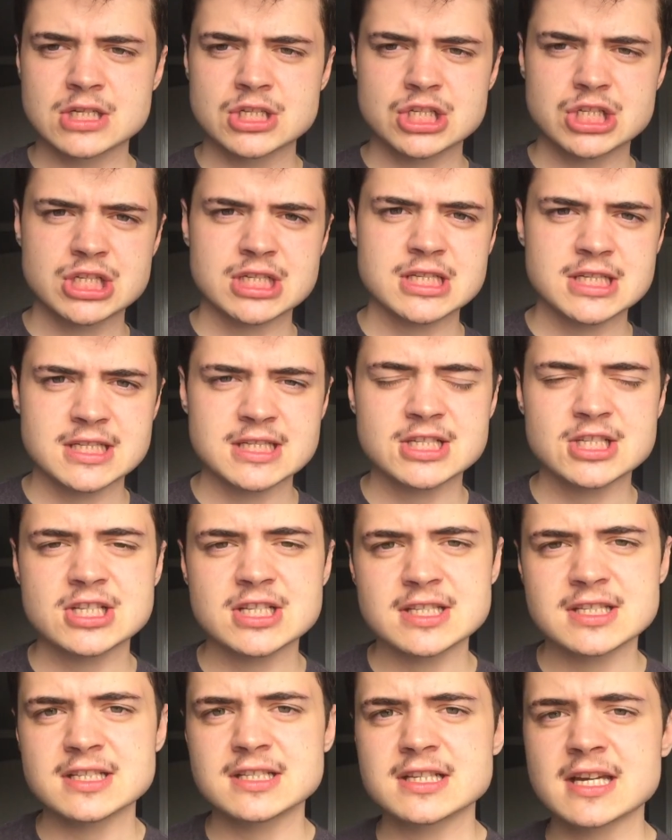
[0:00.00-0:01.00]
cheesy,
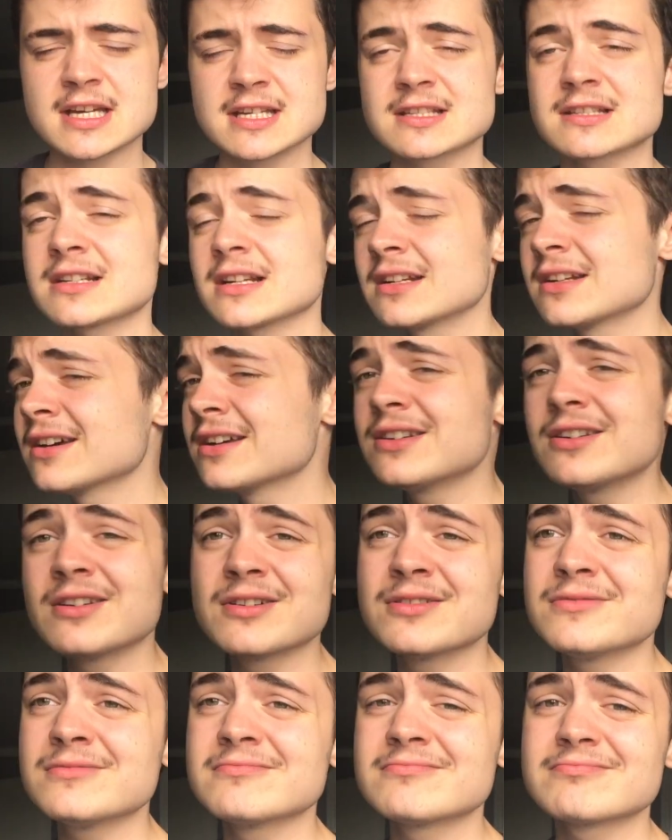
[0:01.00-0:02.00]
cheesy taste. And I
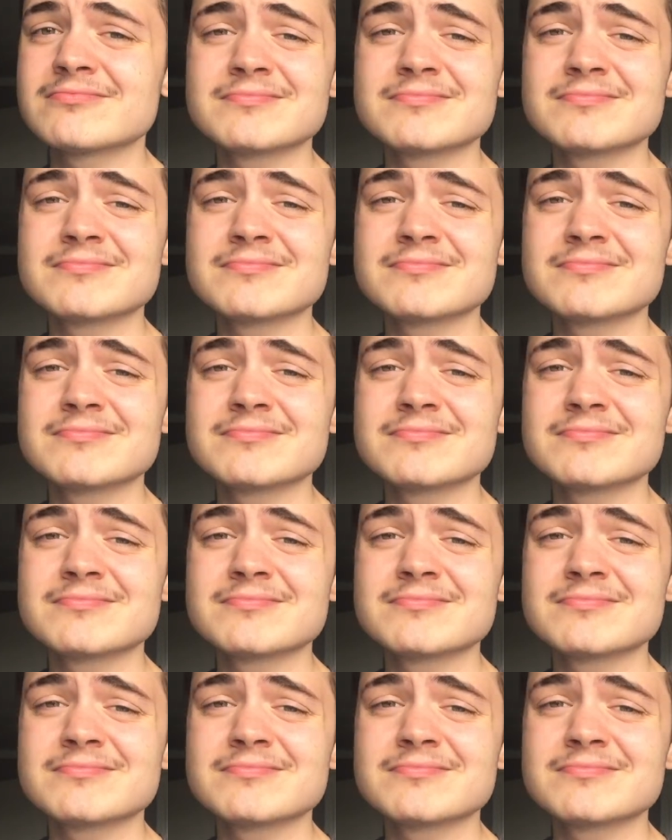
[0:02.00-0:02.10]
know